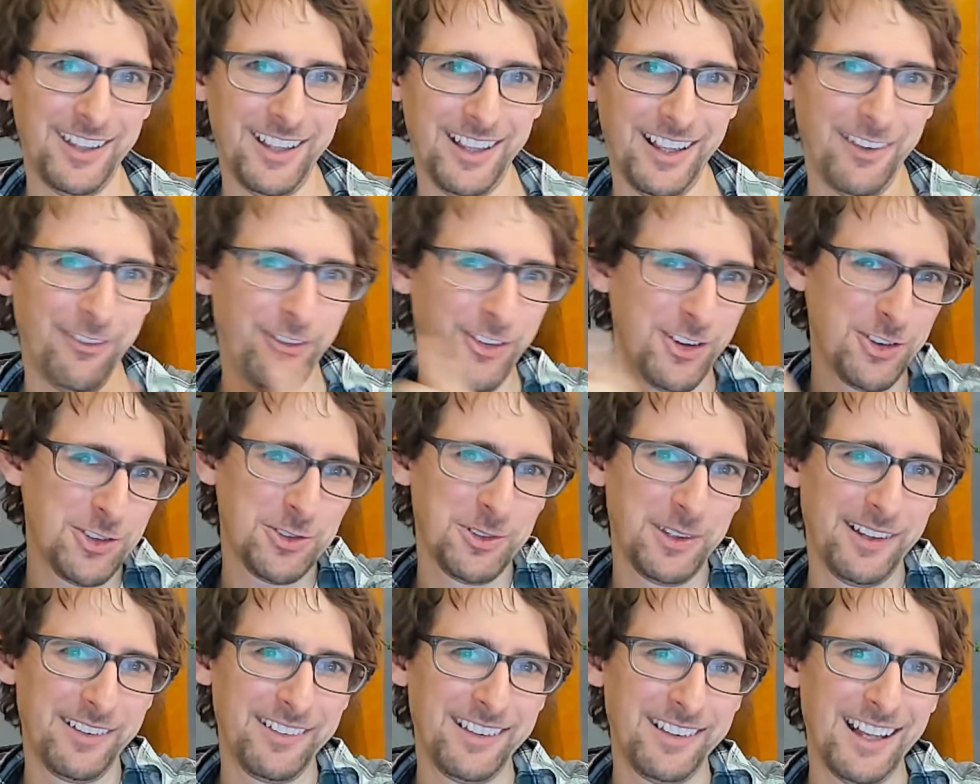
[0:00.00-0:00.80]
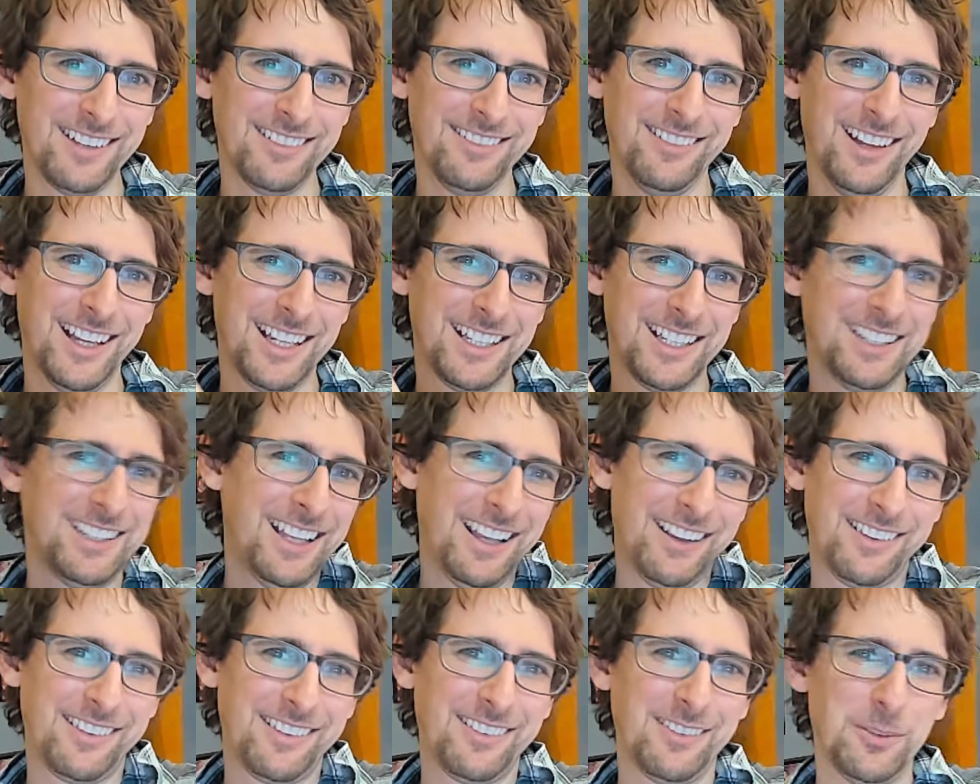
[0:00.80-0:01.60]
officially said like,
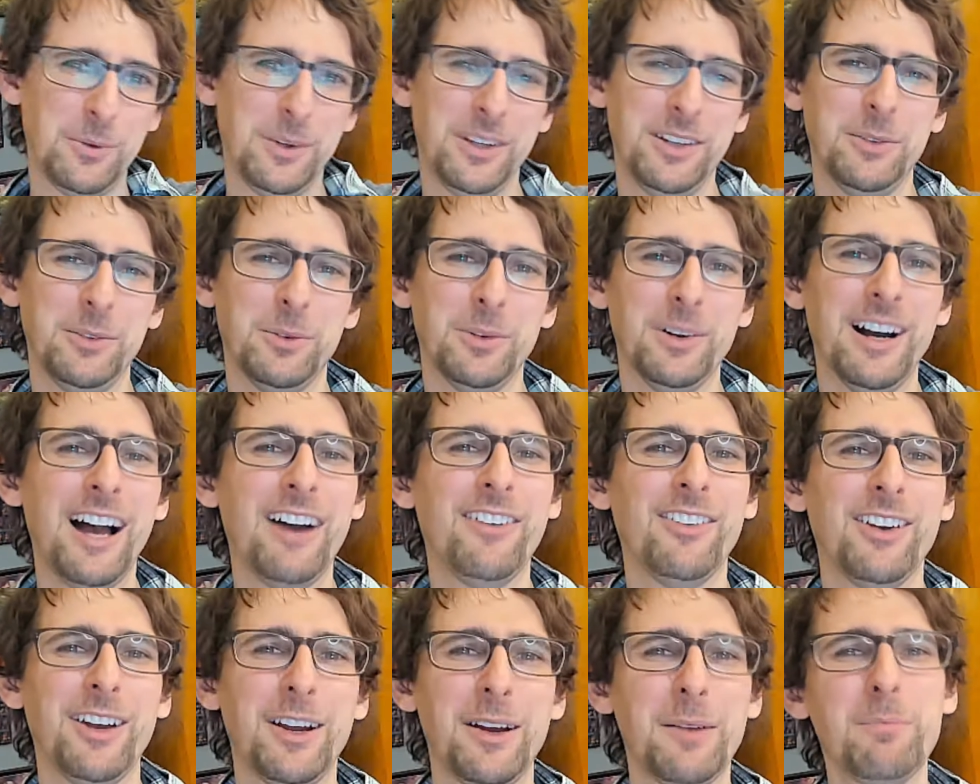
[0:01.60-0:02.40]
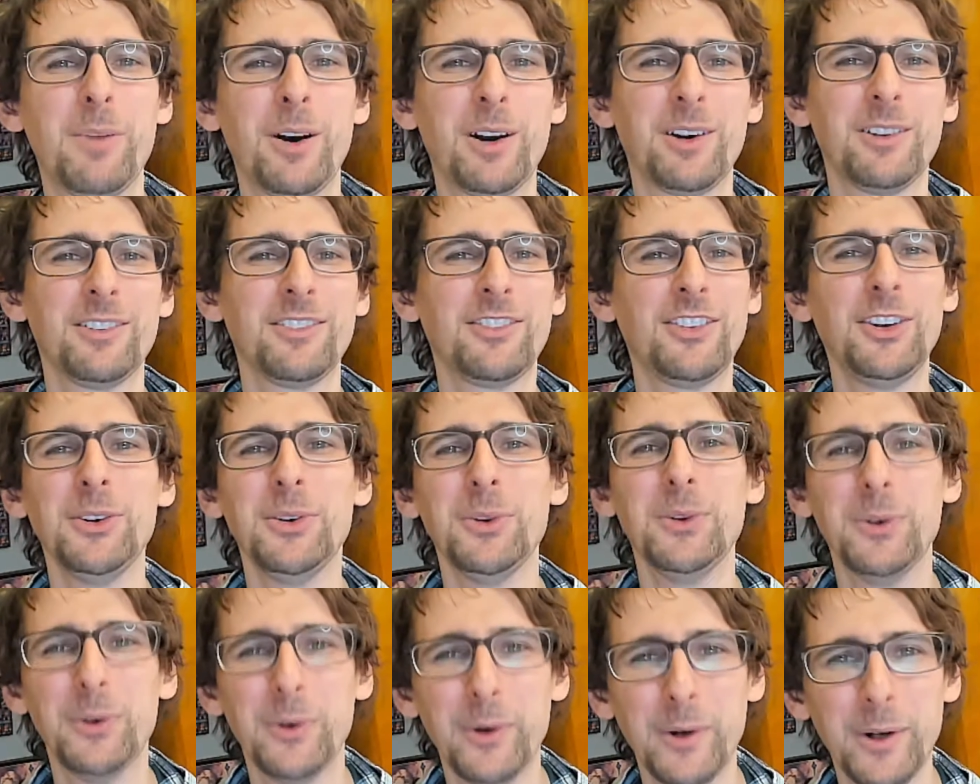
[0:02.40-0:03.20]
yes, we will have a part two.